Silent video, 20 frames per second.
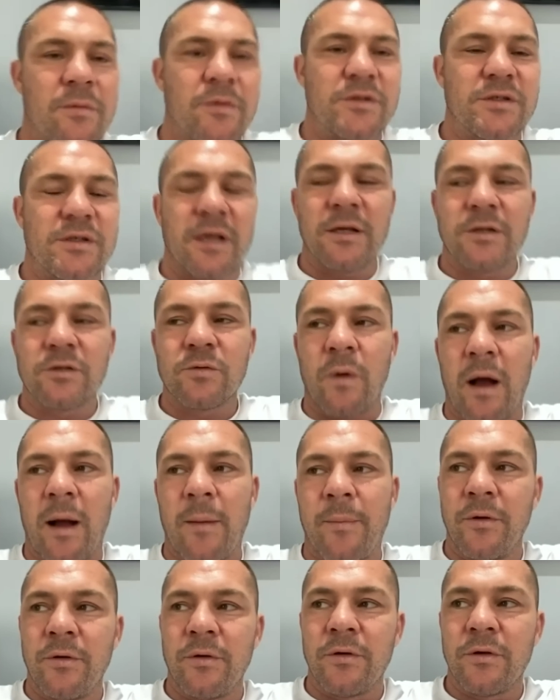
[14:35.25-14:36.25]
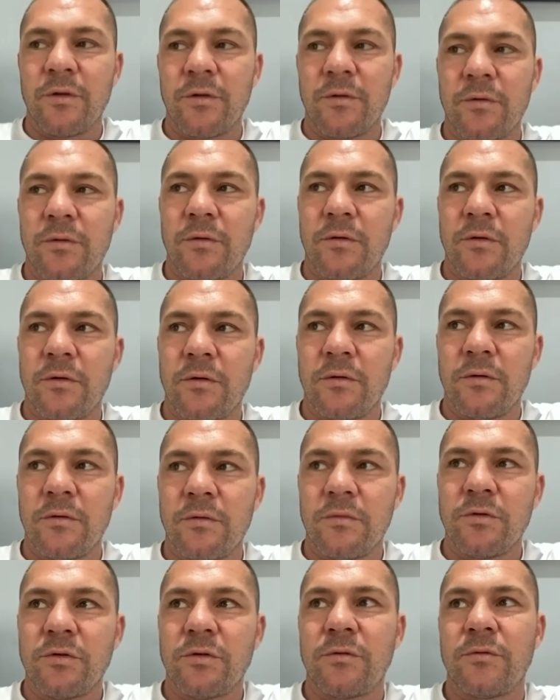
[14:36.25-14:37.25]
there was things what happened
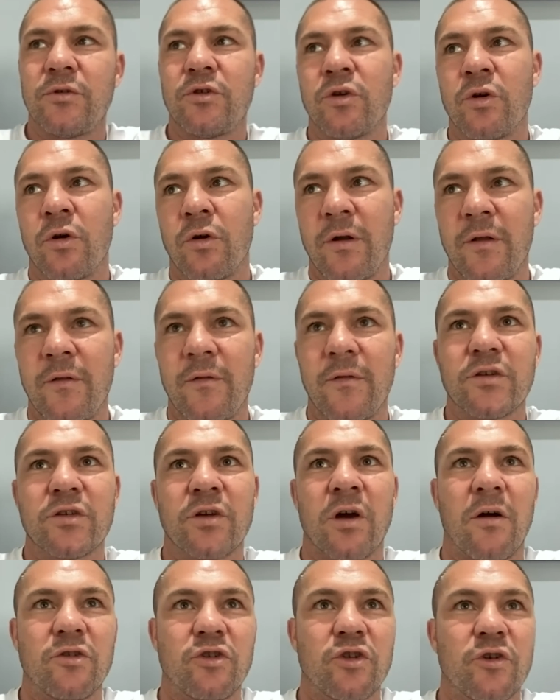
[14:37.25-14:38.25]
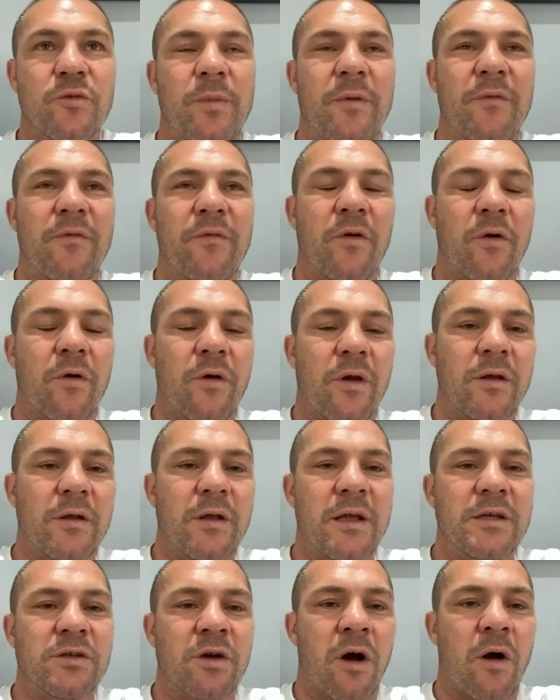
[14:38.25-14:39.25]
during the sort of just before he,
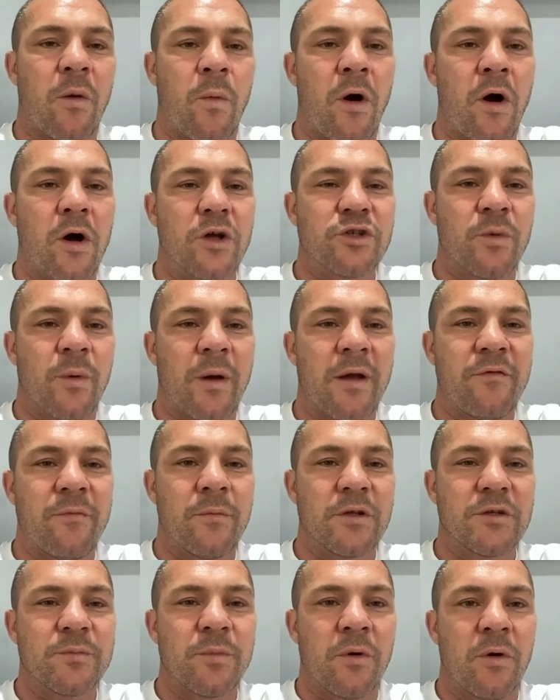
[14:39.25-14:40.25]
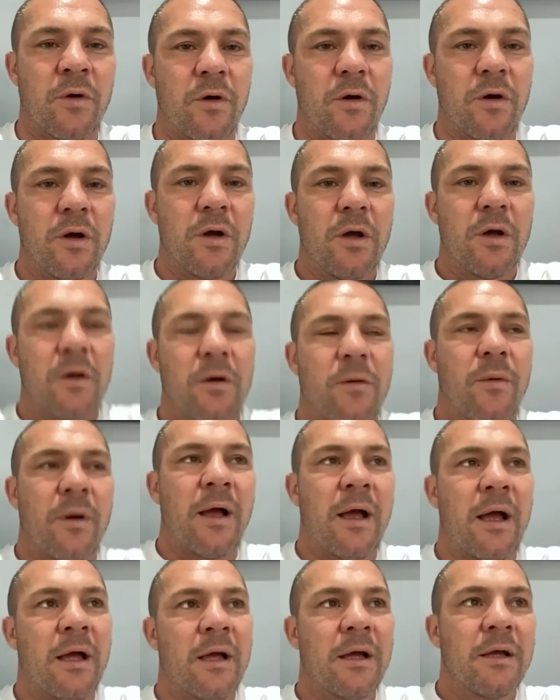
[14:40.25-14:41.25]
he sort of walked away from the sport
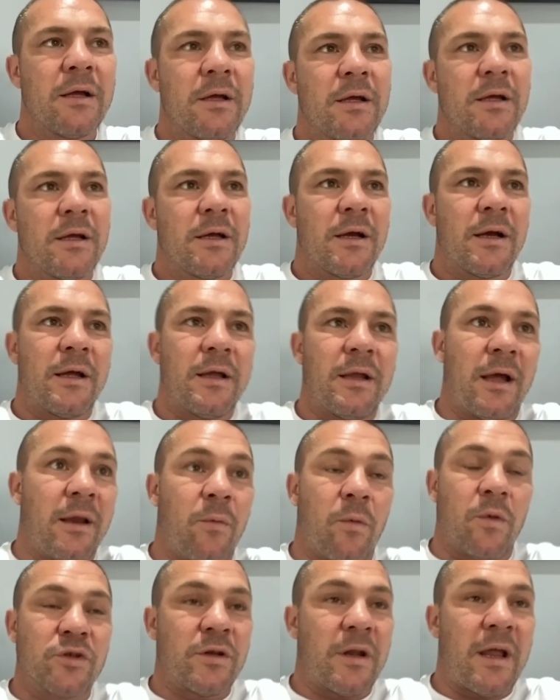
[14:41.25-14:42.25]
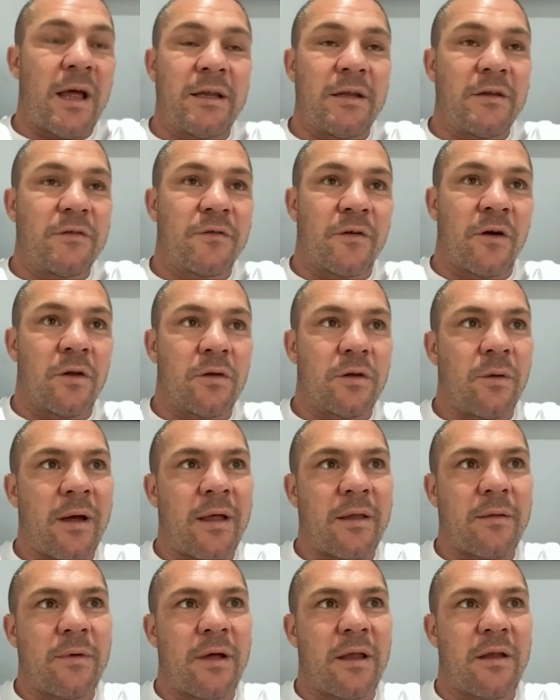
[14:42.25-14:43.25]
where it, it wasn't Eddie's fault
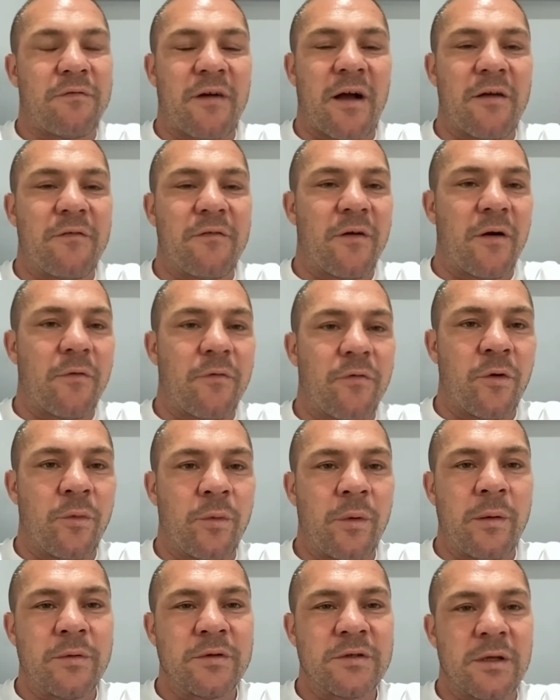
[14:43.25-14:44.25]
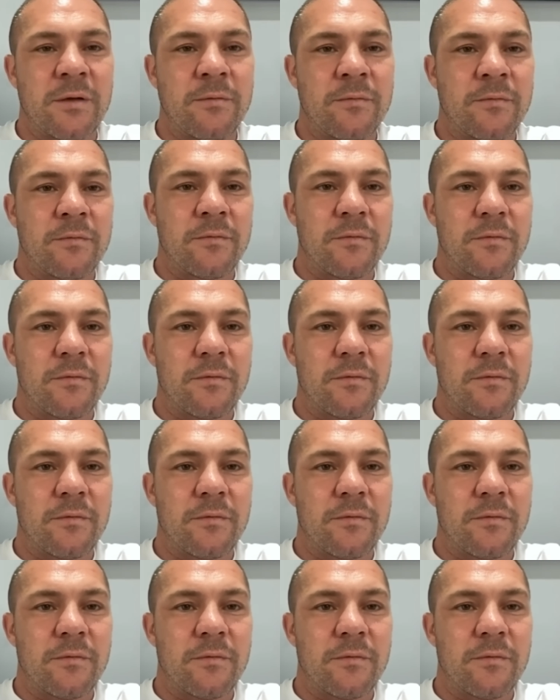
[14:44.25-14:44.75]
where, where the fight fell through. We was in